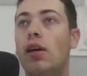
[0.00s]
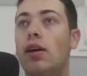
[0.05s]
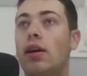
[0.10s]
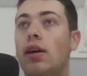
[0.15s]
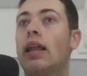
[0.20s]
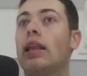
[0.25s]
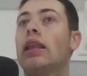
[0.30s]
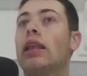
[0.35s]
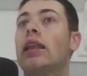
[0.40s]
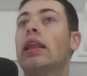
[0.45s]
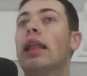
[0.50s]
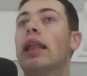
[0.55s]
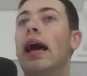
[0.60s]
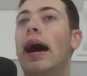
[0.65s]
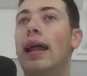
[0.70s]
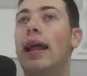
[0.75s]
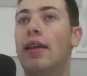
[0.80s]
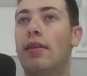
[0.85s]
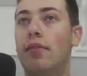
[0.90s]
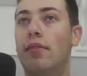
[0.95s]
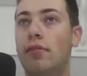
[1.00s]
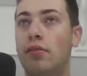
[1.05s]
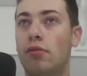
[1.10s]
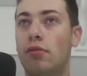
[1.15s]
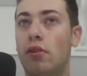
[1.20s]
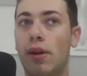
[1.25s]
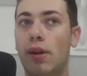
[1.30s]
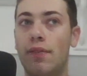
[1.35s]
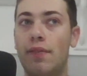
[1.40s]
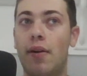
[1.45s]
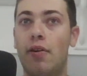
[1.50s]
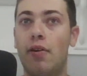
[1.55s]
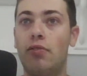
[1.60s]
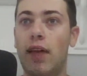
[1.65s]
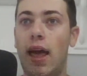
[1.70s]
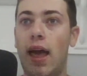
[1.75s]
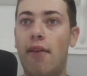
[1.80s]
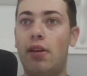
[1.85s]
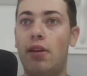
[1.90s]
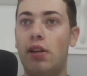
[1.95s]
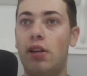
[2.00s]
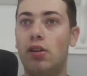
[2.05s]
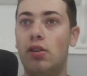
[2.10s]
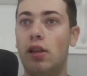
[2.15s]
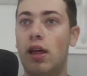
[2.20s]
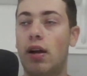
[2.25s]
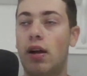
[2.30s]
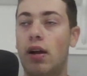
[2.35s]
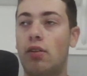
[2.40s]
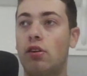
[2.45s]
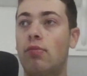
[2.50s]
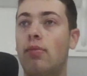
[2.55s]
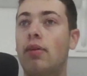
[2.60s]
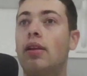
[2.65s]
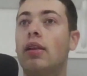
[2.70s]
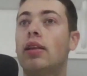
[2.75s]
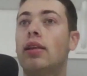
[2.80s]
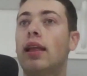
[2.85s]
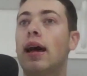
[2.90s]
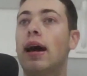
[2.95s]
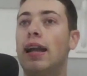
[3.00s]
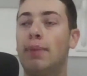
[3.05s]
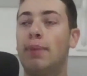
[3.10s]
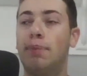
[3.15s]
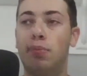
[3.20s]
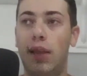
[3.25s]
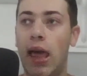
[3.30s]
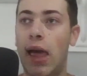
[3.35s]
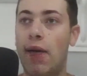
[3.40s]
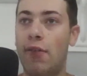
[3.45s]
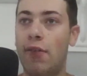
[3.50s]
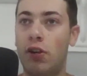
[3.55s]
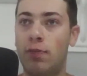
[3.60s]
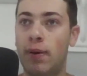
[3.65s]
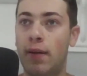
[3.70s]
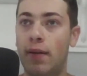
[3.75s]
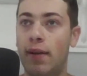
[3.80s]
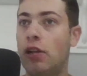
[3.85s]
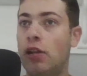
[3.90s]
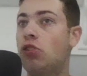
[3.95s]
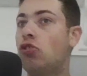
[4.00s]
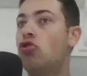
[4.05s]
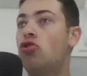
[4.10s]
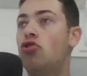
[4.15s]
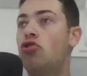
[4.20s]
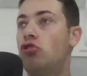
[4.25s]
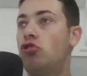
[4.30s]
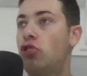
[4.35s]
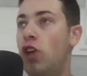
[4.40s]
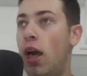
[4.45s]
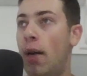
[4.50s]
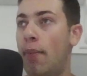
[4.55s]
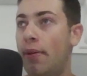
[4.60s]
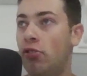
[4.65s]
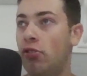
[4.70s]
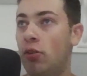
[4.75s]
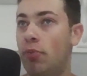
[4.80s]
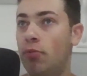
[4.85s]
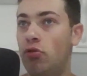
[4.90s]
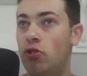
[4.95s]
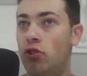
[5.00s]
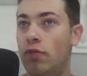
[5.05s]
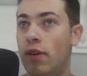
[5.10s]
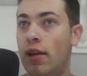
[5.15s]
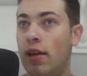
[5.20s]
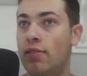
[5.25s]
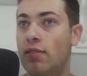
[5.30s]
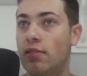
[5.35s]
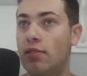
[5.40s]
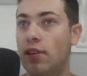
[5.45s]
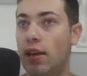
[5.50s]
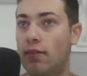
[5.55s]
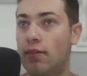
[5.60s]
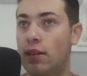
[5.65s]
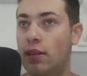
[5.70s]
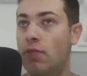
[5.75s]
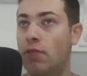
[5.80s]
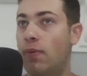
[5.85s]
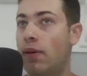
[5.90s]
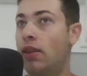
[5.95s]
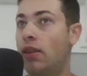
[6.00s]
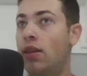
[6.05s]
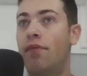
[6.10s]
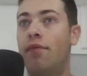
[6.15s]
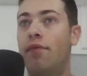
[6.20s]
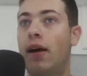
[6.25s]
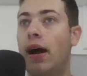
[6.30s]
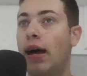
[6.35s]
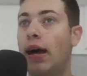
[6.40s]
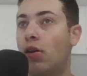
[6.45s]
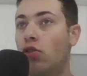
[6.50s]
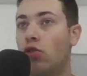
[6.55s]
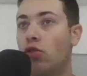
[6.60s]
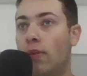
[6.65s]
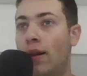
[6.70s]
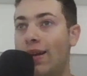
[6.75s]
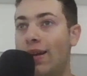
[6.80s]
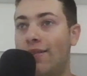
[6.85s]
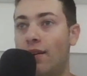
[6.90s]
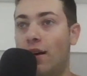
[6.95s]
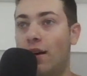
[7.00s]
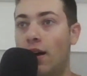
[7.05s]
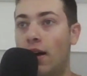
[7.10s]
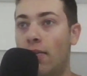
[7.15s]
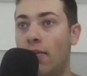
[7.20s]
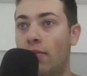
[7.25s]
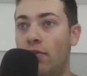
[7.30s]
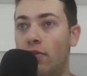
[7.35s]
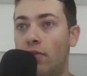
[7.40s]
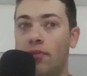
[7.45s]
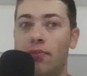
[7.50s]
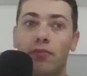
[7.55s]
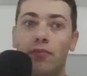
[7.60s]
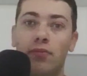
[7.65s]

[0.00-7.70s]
Got a lot of really veteran to have in your locker room, a lot of playoff experience. Championship in 2016. He's been in the finals many times.